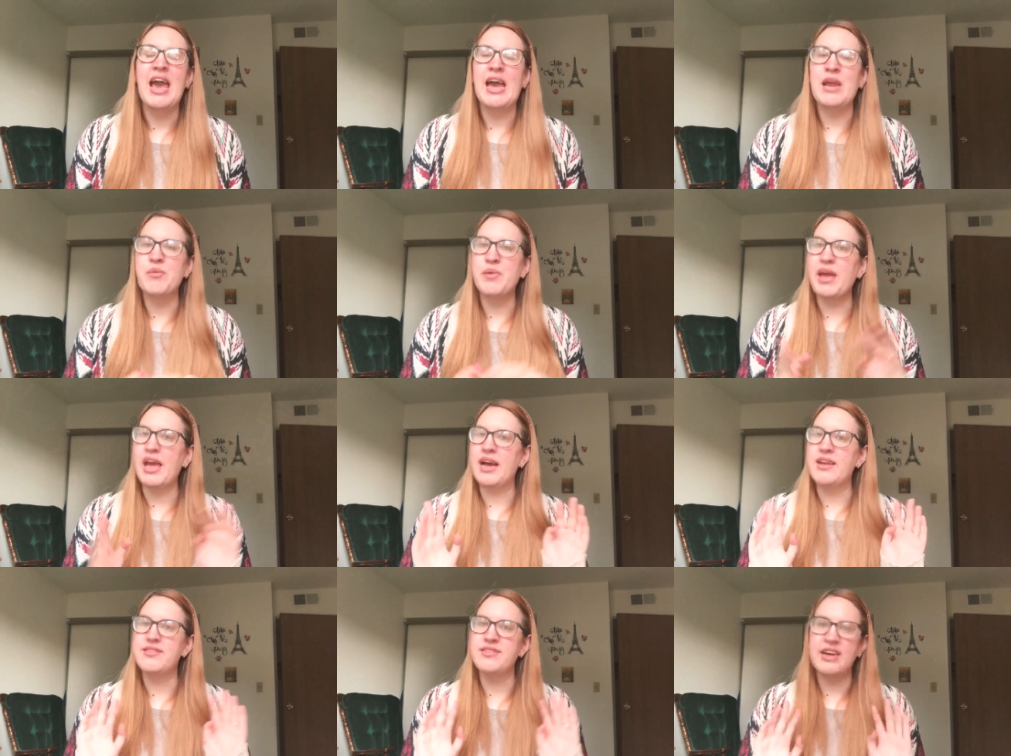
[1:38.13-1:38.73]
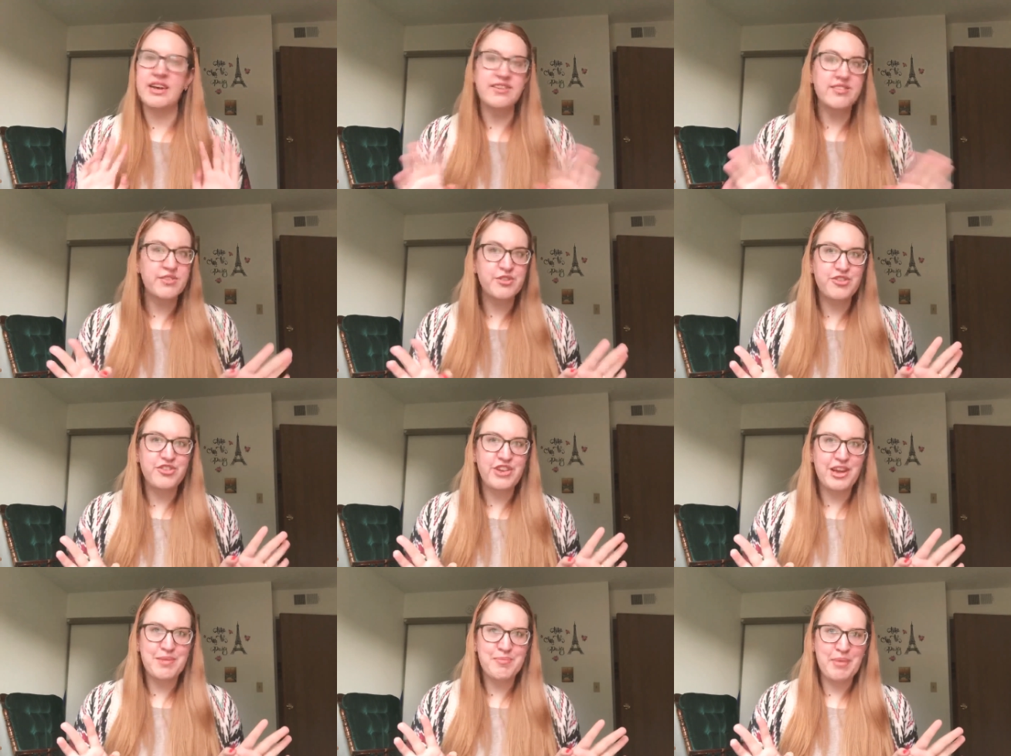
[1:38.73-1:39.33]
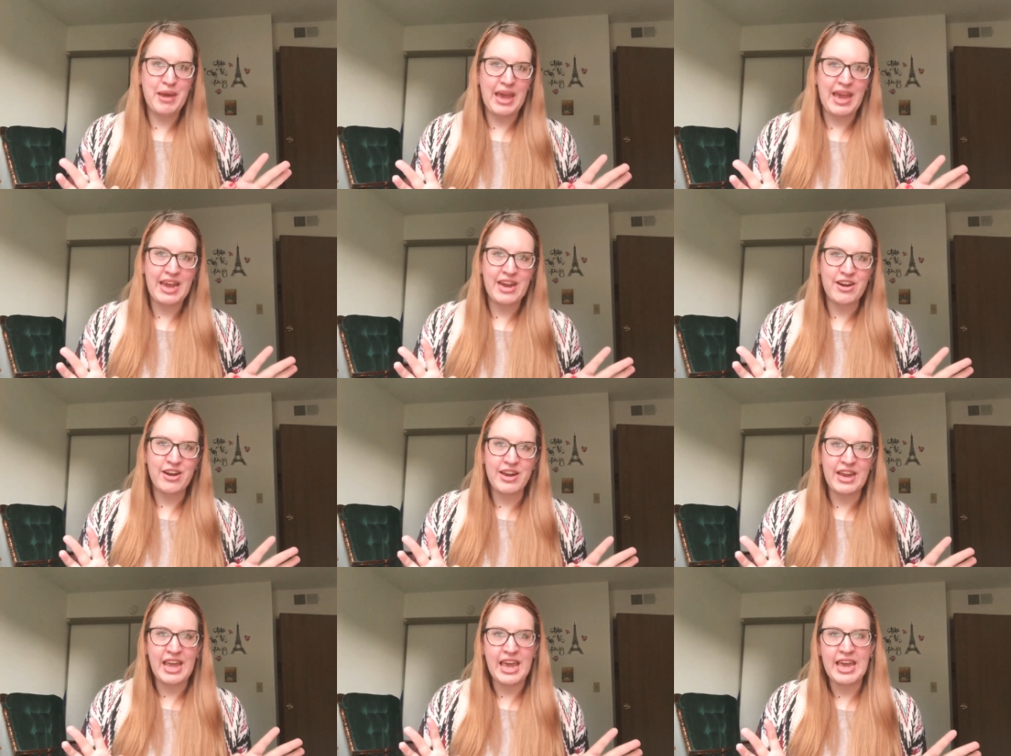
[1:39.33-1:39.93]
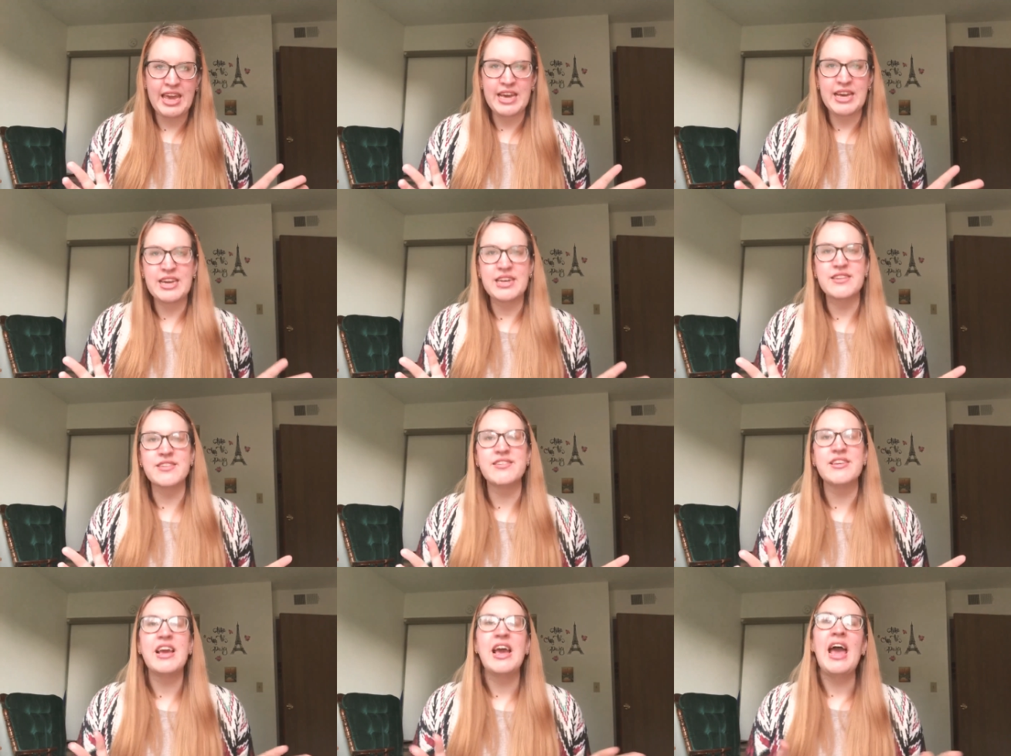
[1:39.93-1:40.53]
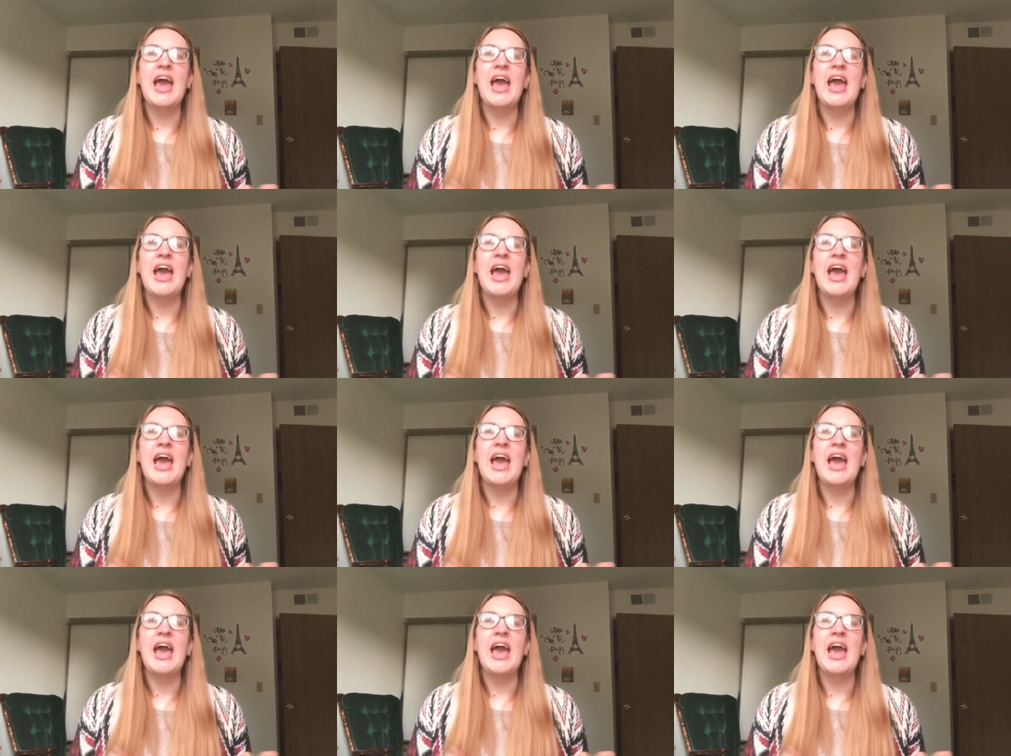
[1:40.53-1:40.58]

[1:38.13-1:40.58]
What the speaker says: And we had tons of champagne on hand